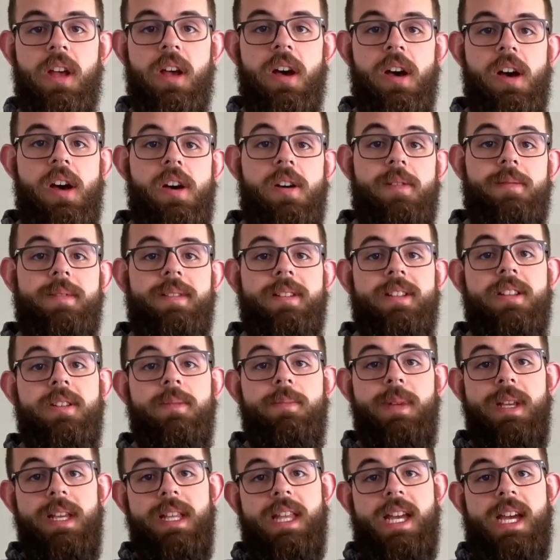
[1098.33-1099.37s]
to
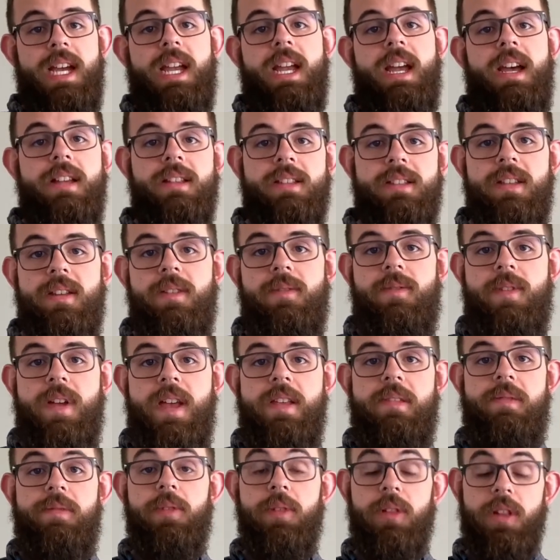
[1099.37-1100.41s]
be that constant,
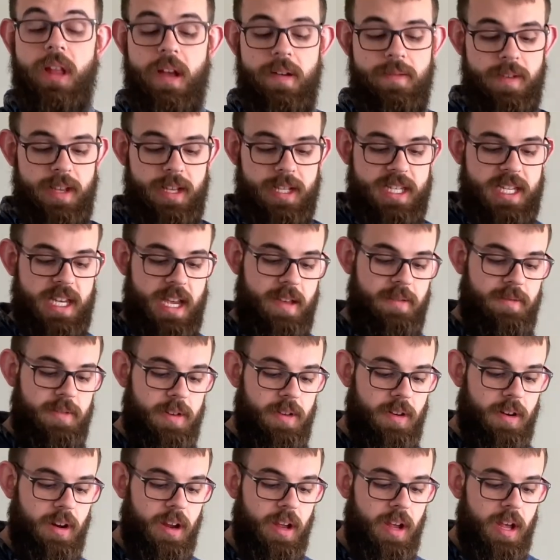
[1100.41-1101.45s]
faithful, loving
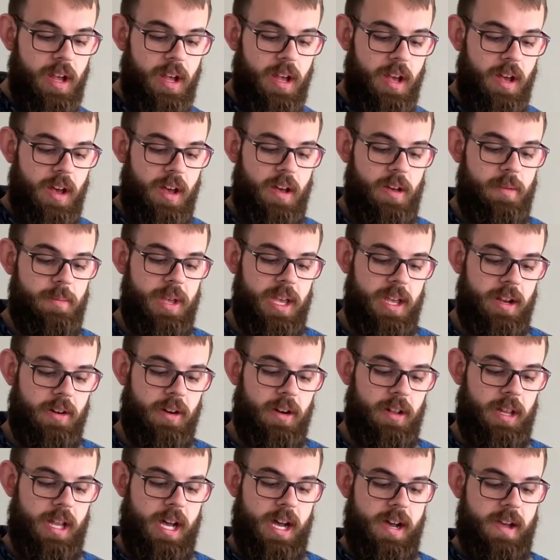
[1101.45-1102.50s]
Savior in our
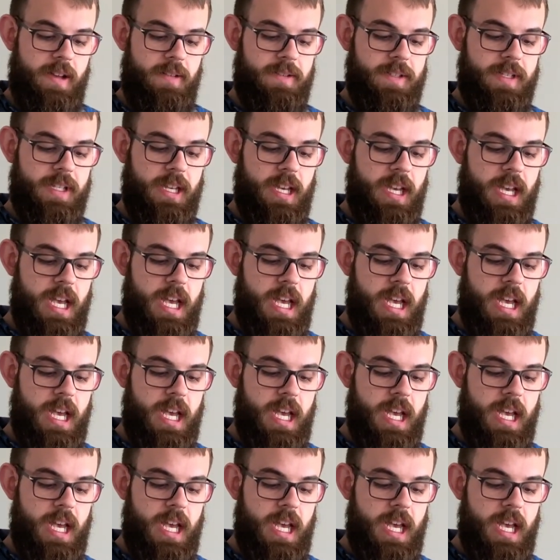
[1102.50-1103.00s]
lives.